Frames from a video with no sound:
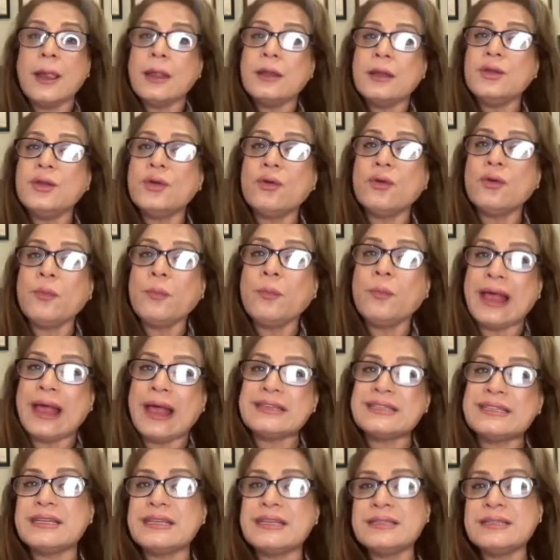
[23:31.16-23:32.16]

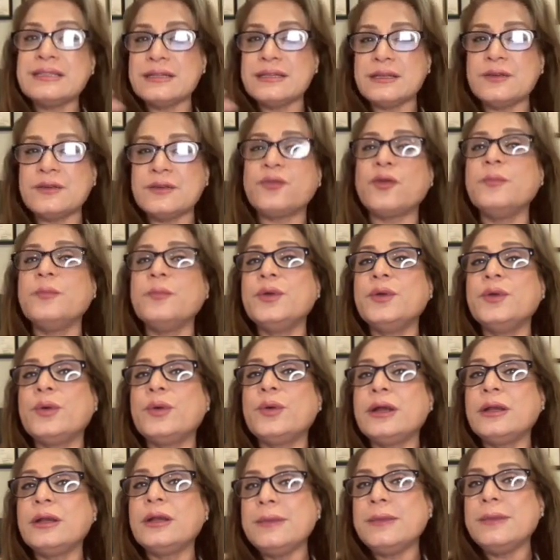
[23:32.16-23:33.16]
Neuroplasticity from the
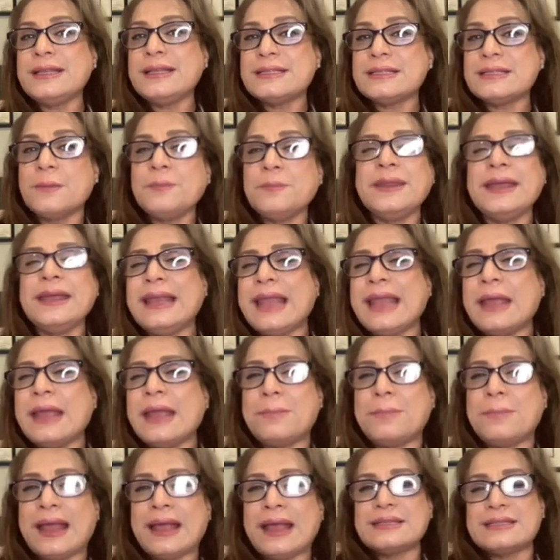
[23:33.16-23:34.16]
word means something like
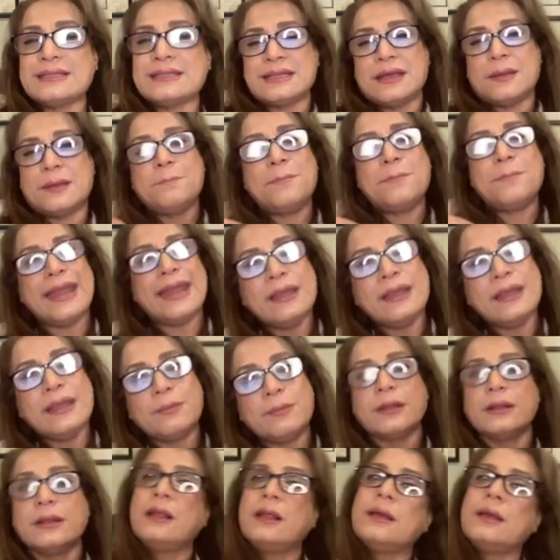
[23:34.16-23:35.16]
plastic,
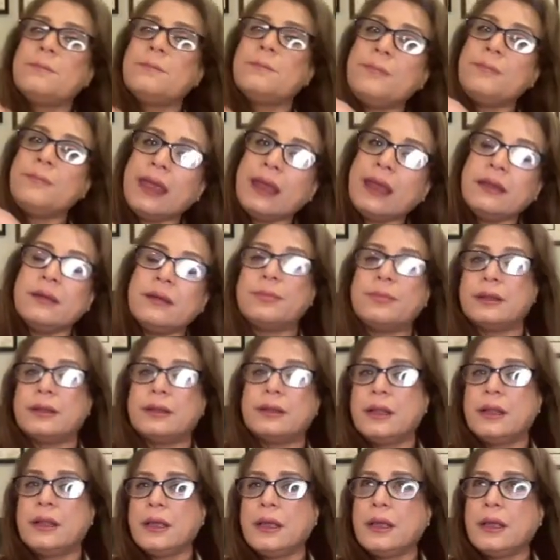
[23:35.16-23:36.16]
bendable,
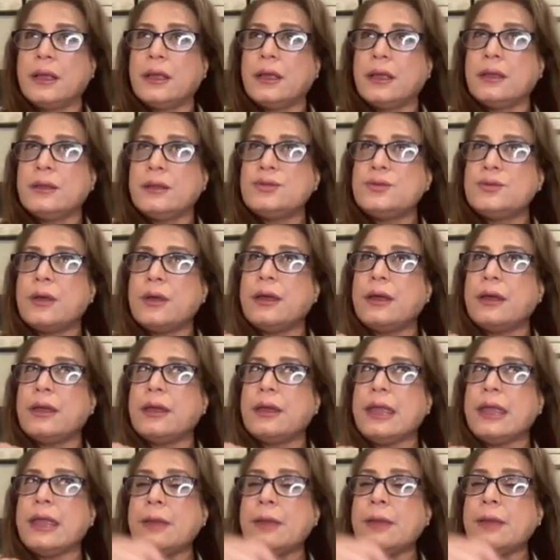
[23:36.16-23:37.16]
malleable,
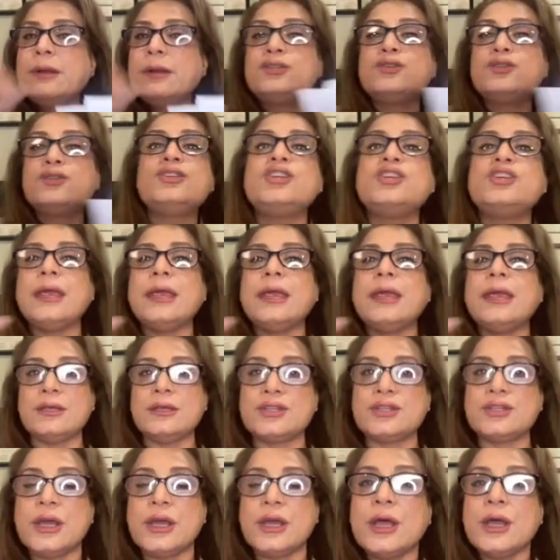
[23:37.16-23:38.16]
able to
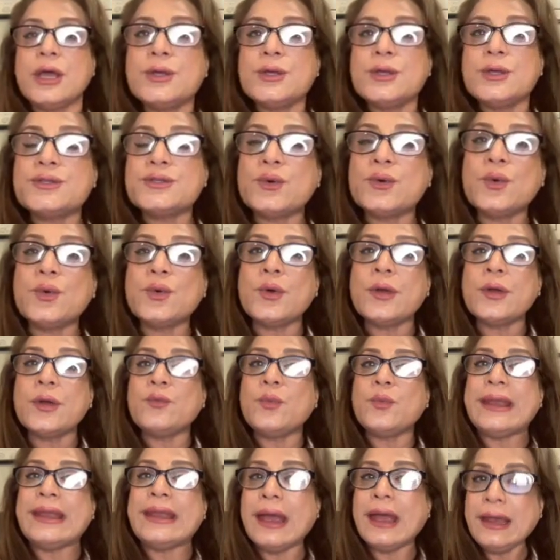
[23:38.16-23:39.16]
change. So
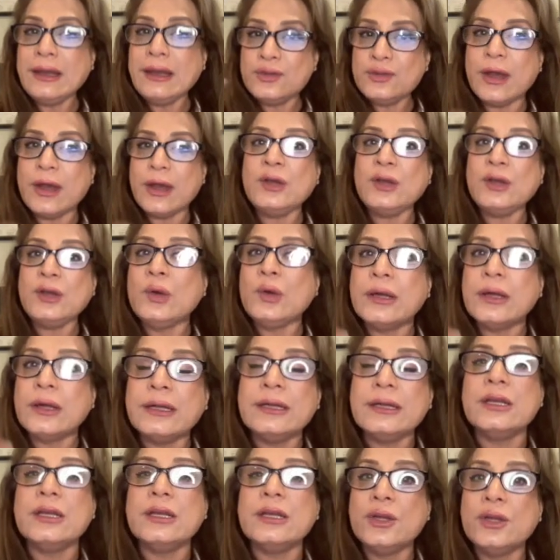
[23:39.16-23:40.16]
when I try to
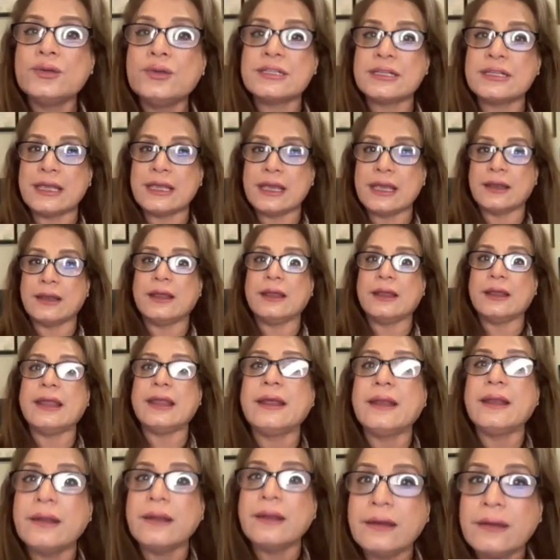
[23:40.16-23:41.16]
learn a new skill,
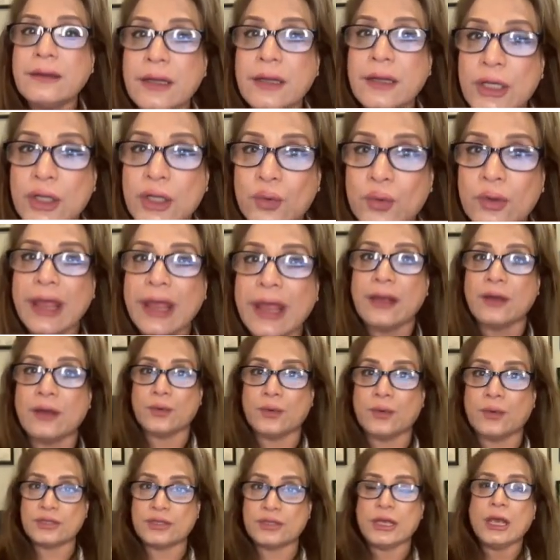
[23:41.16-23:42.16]
like learn a new
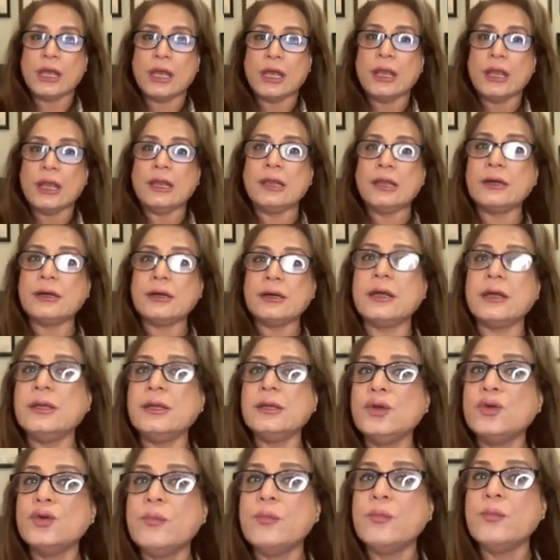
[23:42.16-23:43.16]
language, learn a
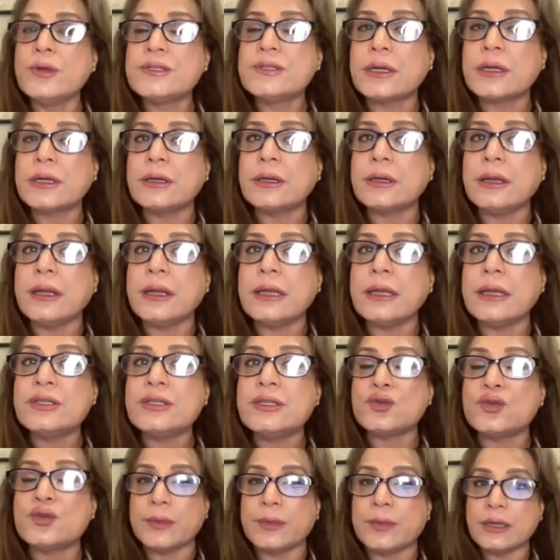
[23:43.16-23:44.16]
new musical
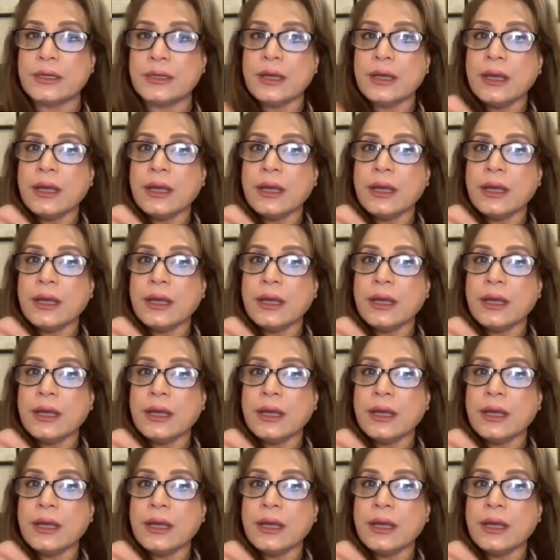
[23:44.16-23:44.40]
instrument,